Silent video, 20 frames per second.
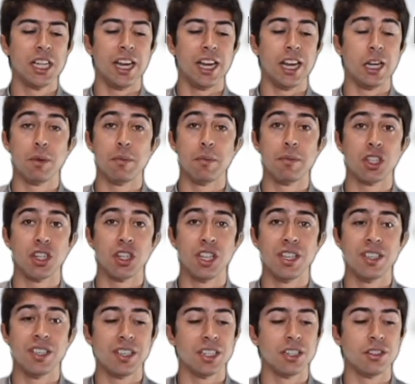it'll be much
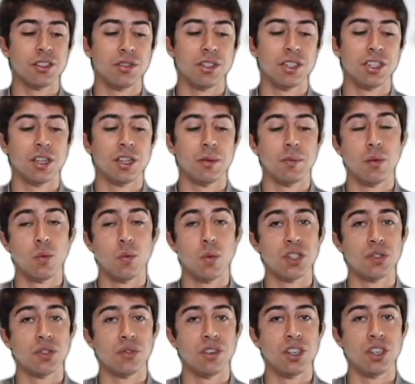easier to determine
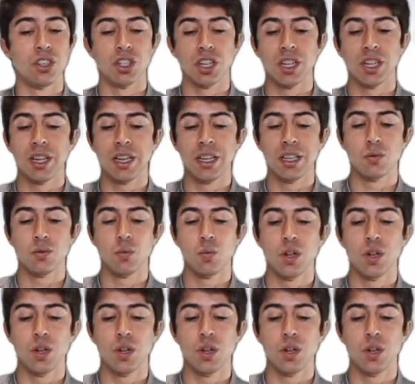which feature is